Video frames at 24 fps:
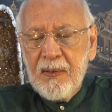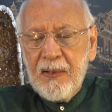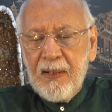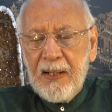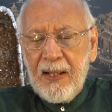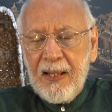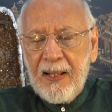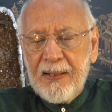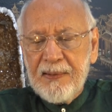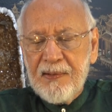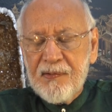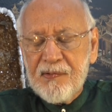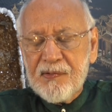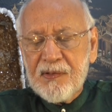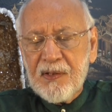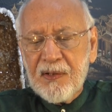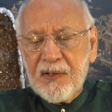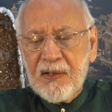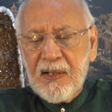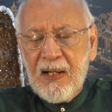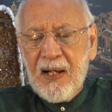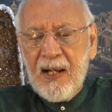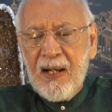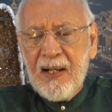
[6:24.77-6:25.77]
And is the
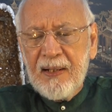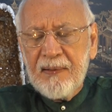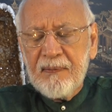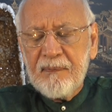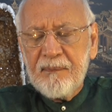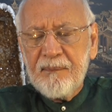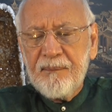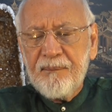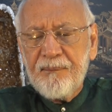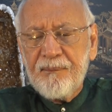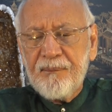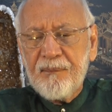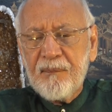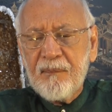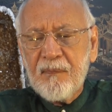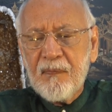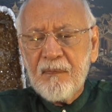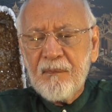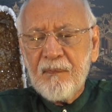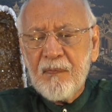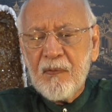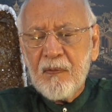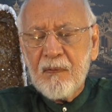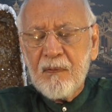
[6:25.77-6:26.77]
card
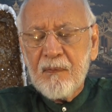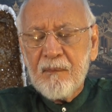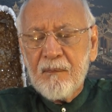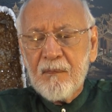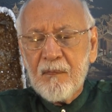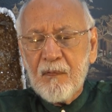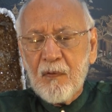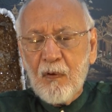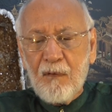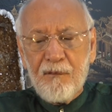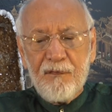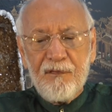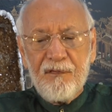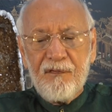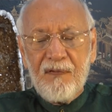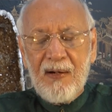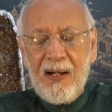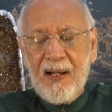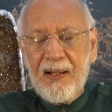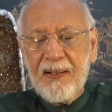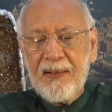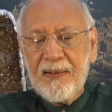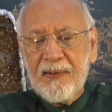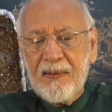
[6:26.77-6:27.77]
of
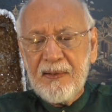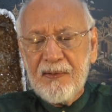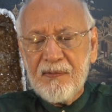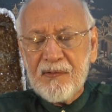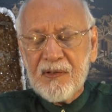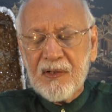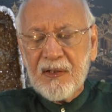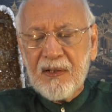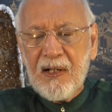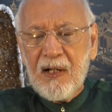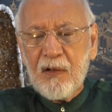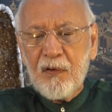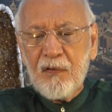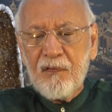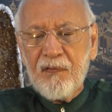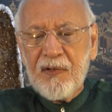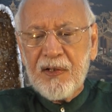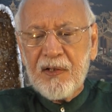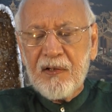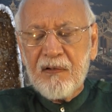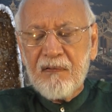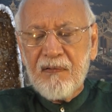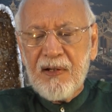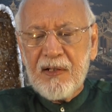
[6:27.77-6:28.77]
fire, is the card of
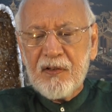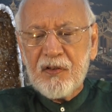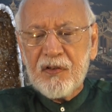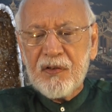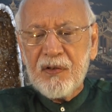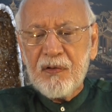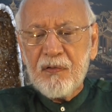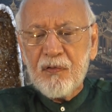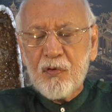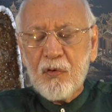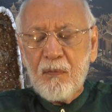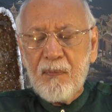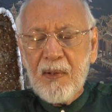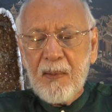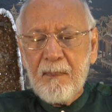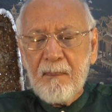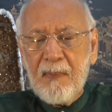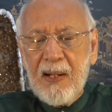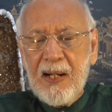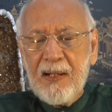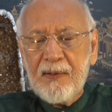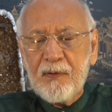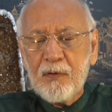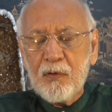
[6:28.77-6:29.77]
aggression. So my
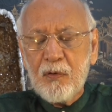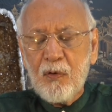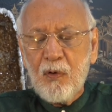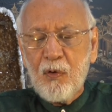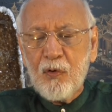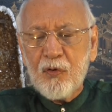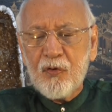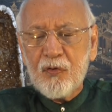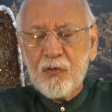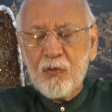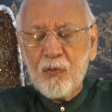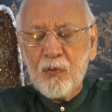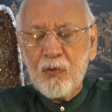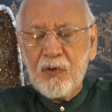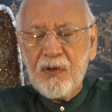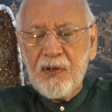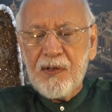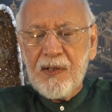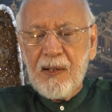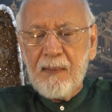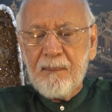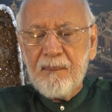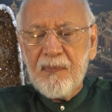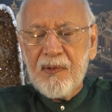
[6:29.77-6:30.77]
mind goes to the
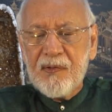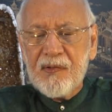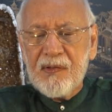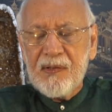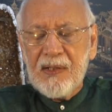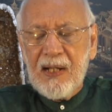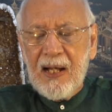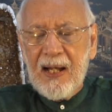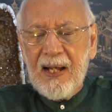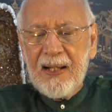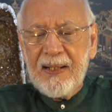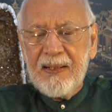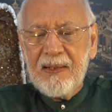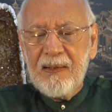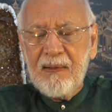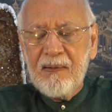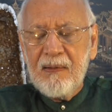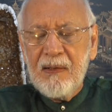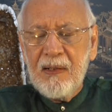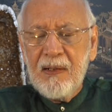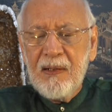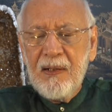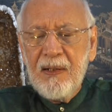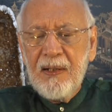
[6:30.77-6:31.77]
numbers
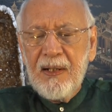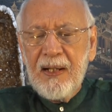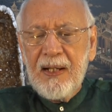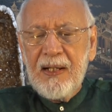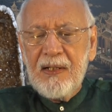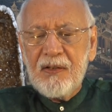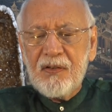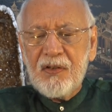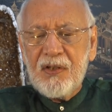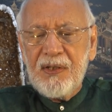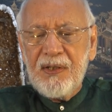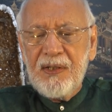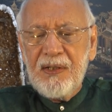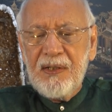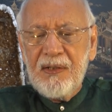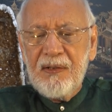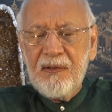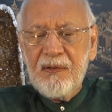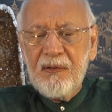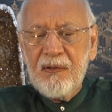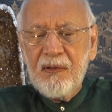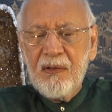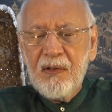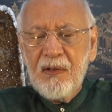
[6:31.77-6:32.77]
9,
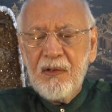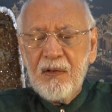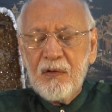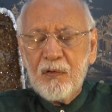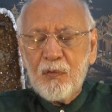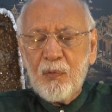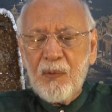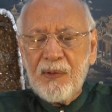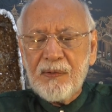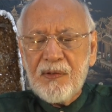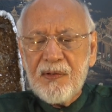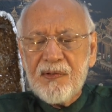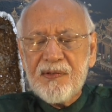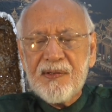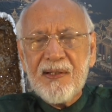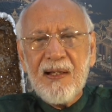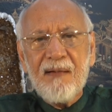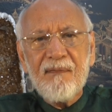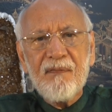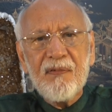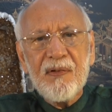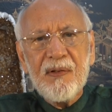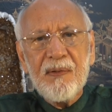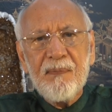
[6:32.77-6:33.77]
18,
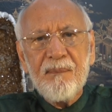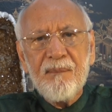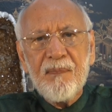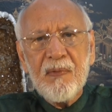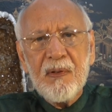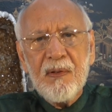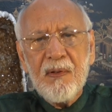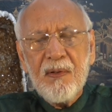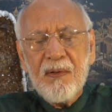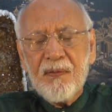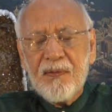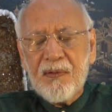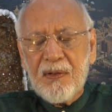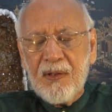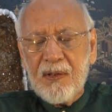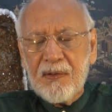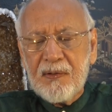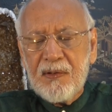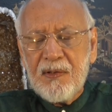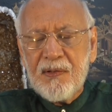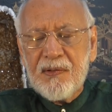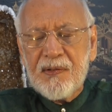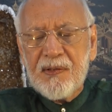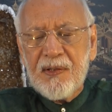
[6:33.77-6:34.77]
27,
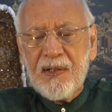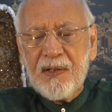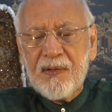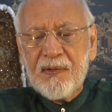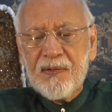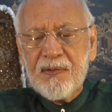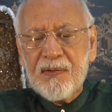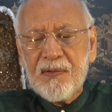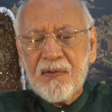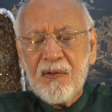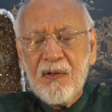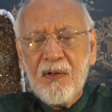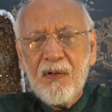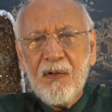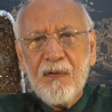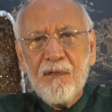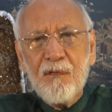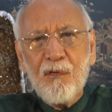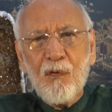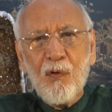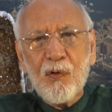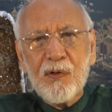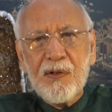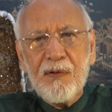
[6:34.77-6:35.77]
36,
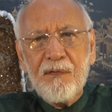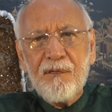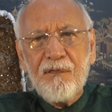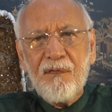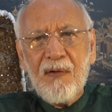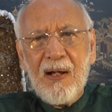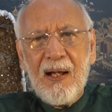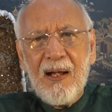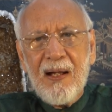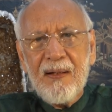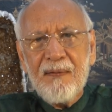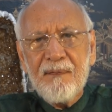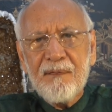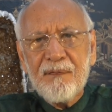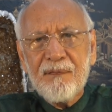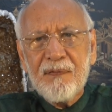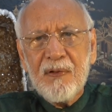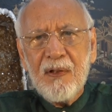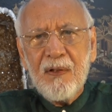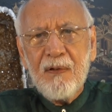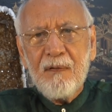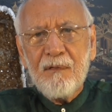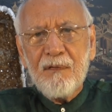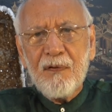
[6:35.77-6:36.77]
45,
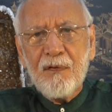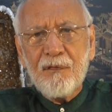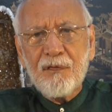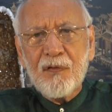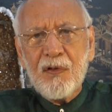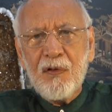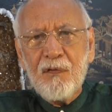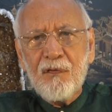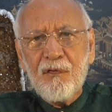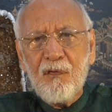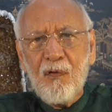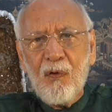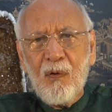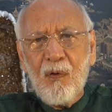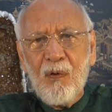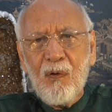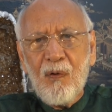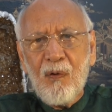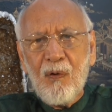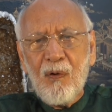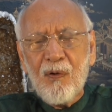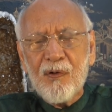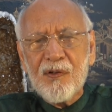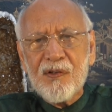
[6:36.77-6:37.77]

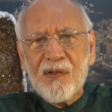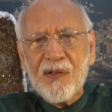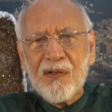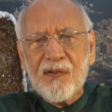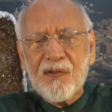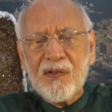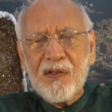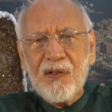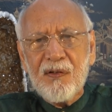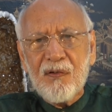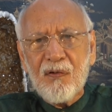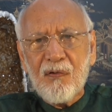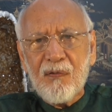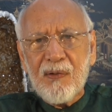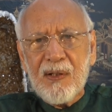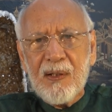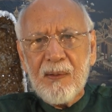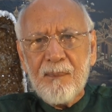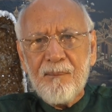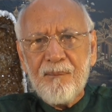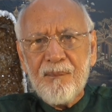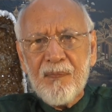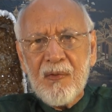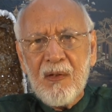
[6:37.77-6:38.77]
54 or
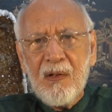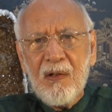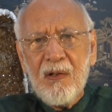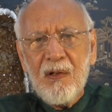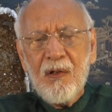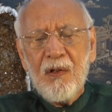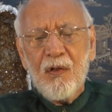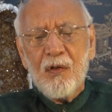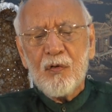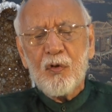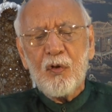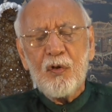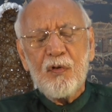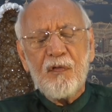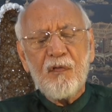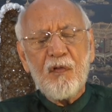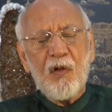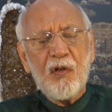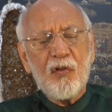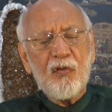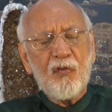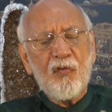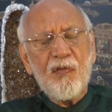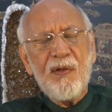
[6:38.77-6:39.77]
63. So you've
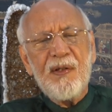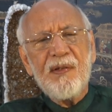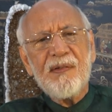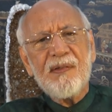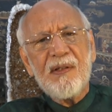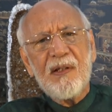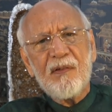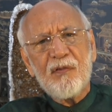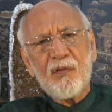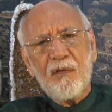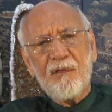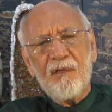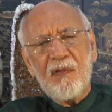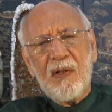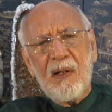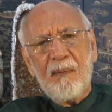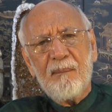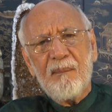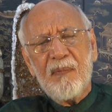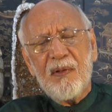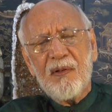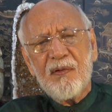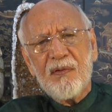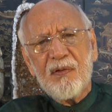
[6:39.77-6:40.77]
got three sets of
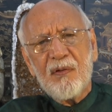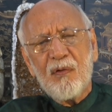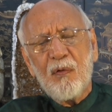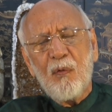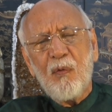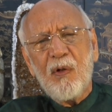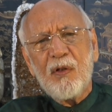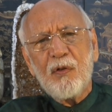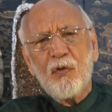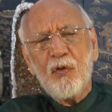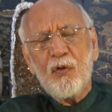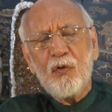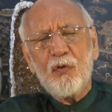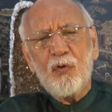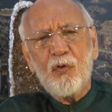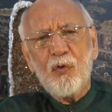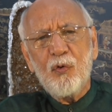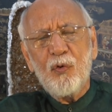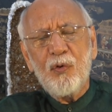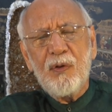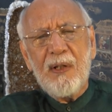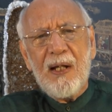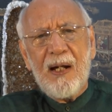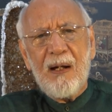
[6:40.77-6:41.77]
numbers. So what do you
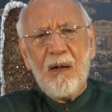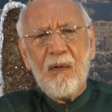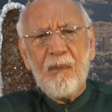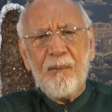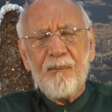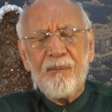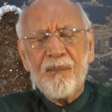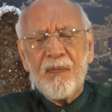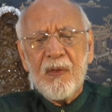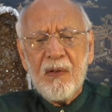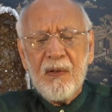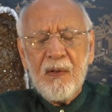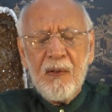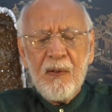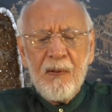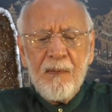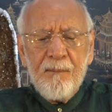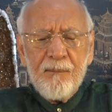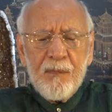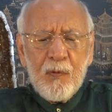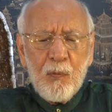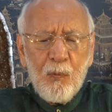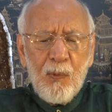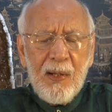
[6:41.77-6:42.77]
do now?
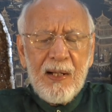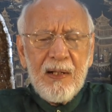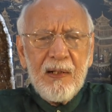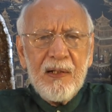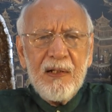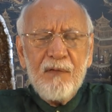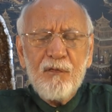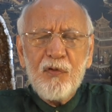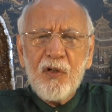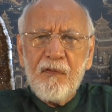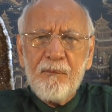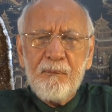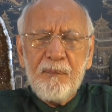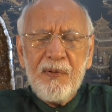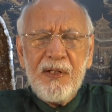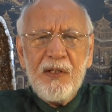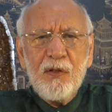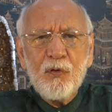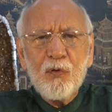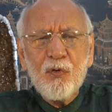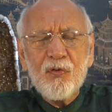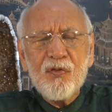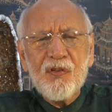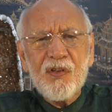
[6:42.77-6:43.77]
Well, if you have
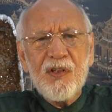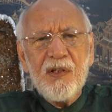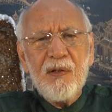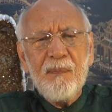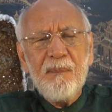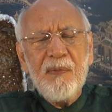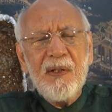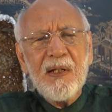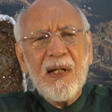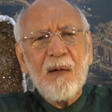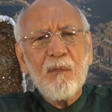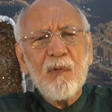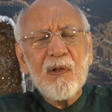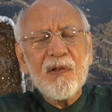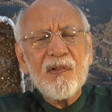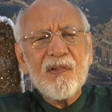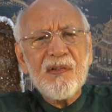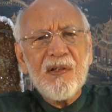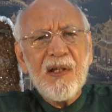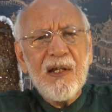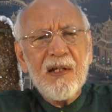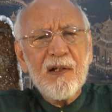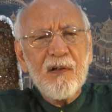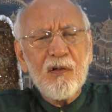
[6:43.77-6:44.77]
been to see me, I will
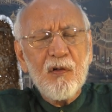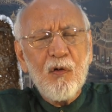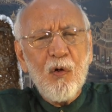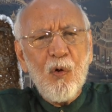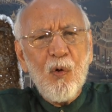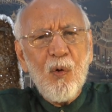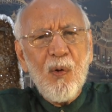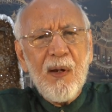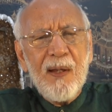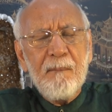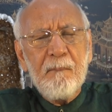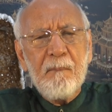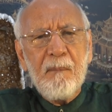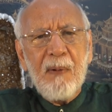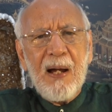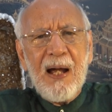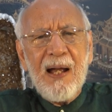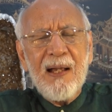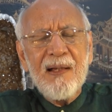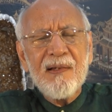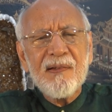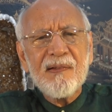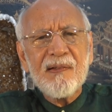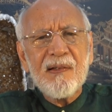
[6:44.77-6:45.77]
say go and
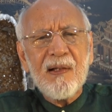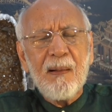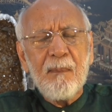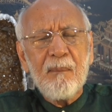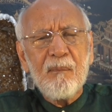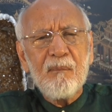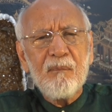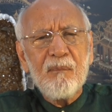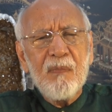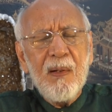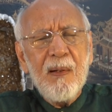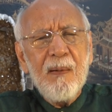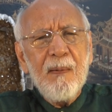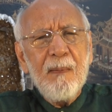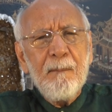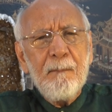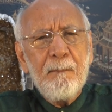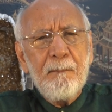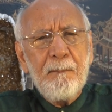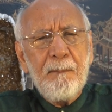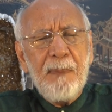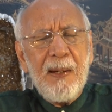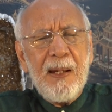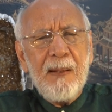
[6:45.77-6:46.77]
buy some
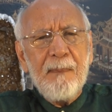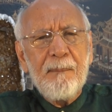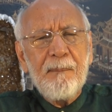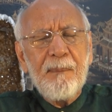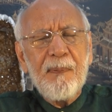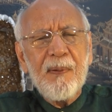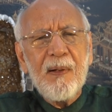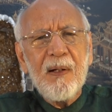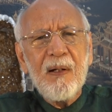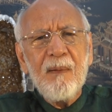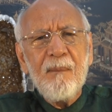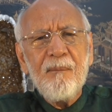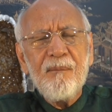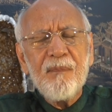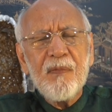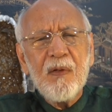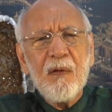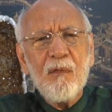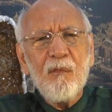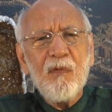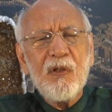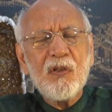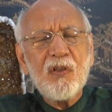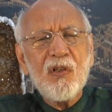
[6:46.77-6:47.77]
paper
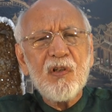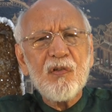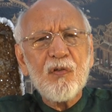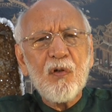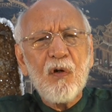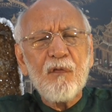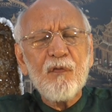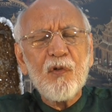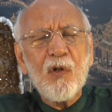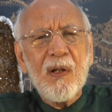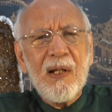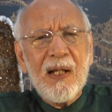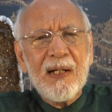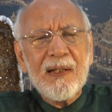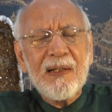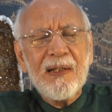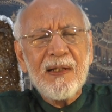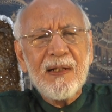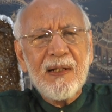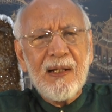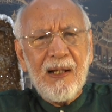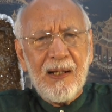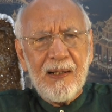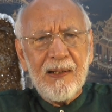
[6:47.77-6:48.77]
which is of your
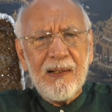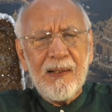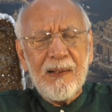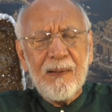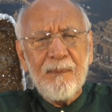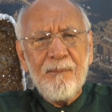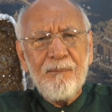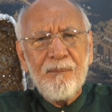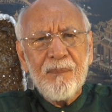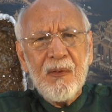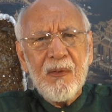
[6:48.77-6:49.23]
lucky color.